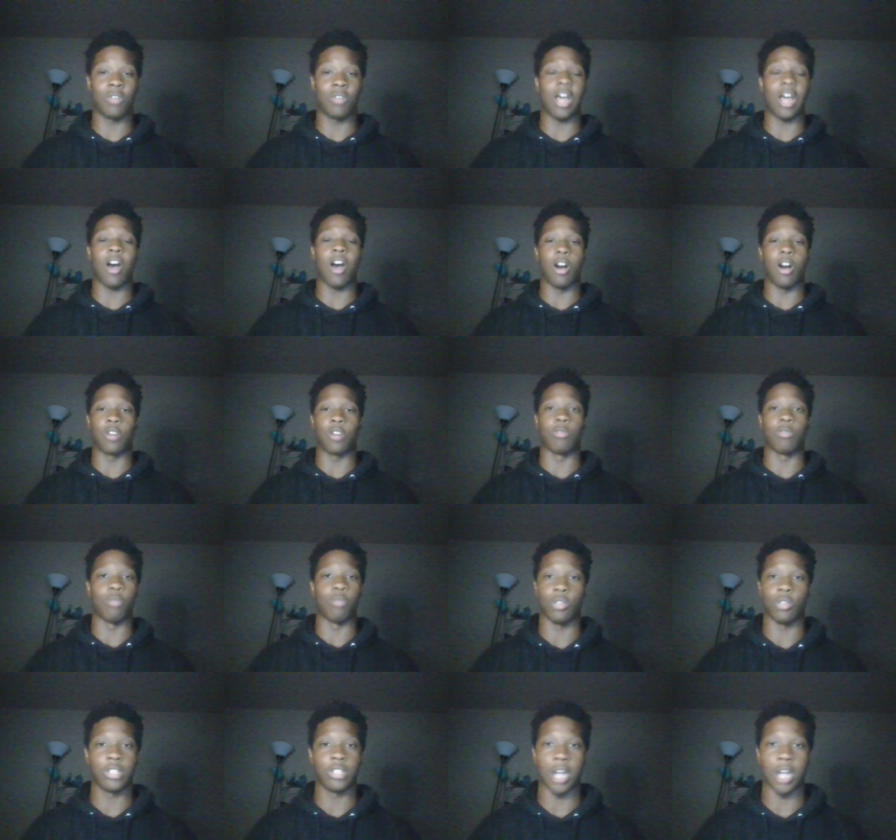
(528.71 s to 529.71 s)
Not
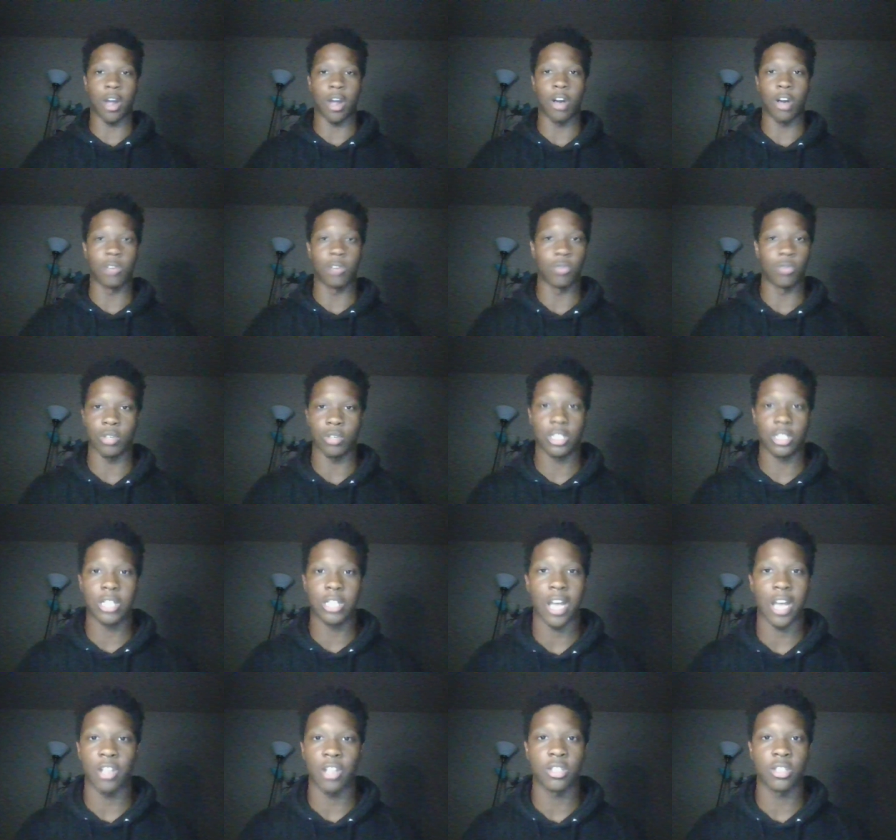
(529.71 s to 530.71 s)
honorable. It's not honorable in the
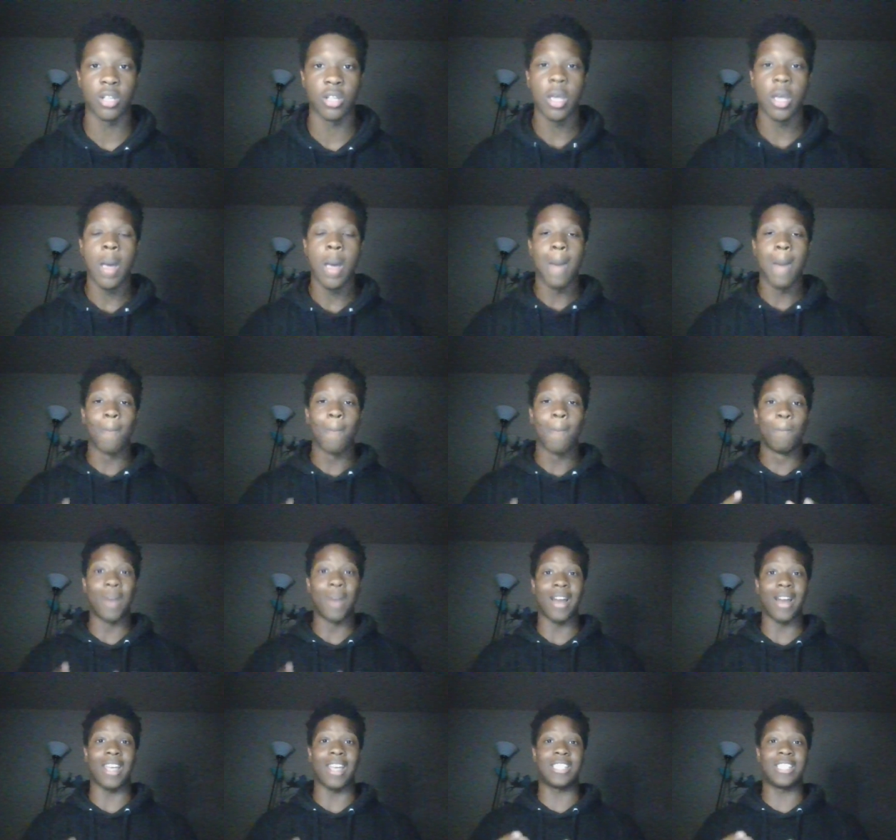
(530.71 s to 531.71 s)
slightest,
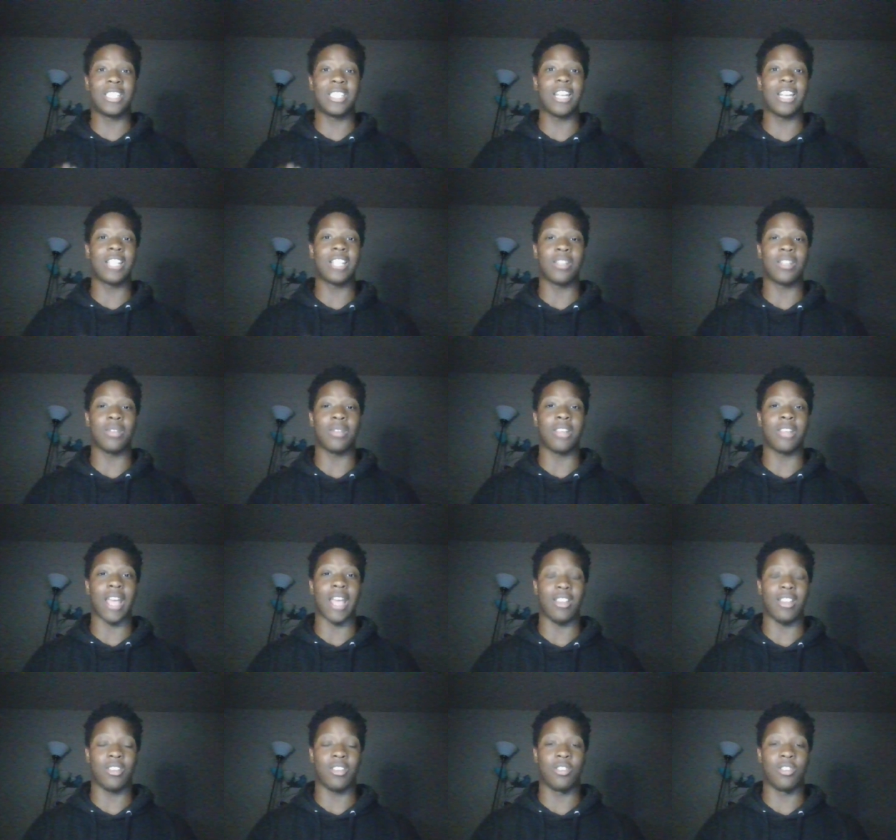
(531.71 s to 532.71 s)
but it's seen as something
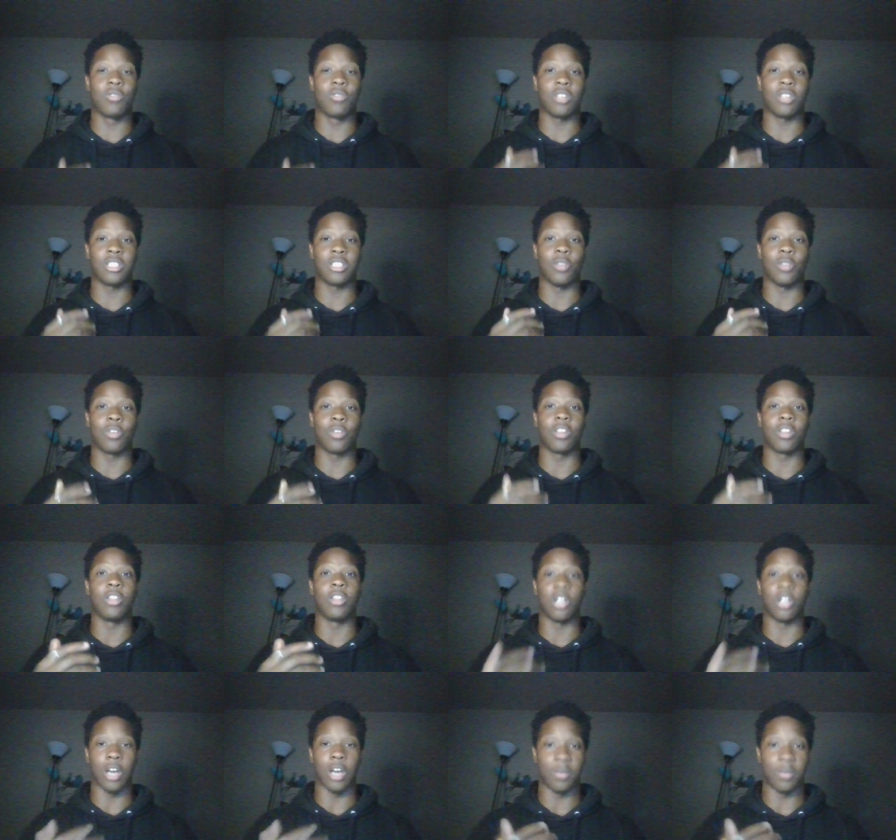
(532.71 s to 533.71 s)
that you can someone could
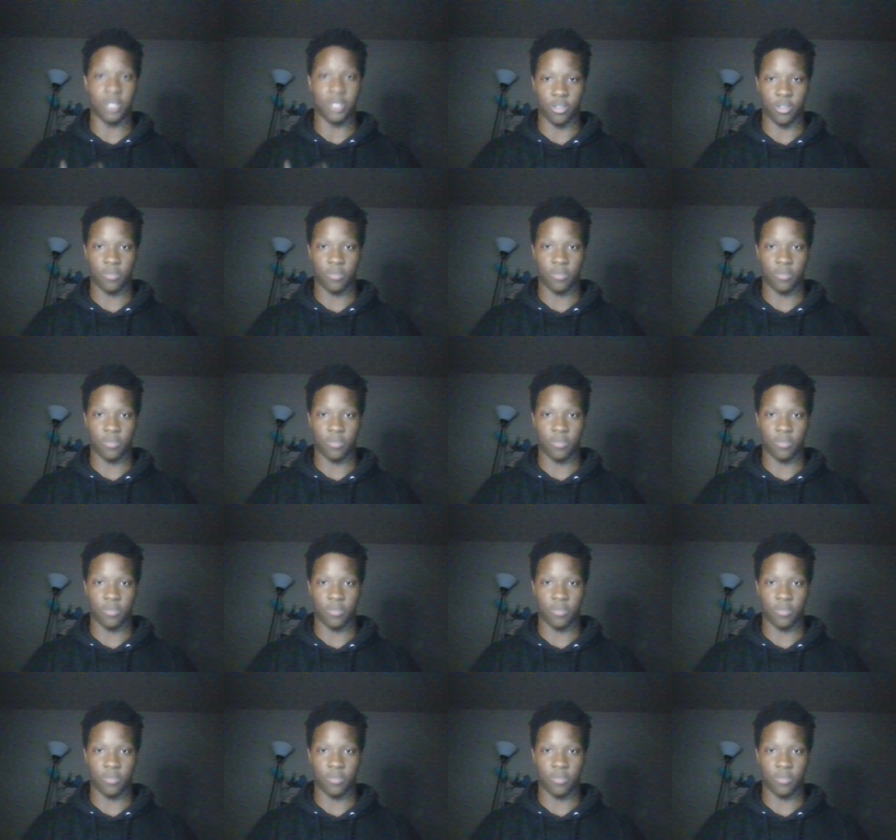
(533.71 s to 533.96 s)
look up to.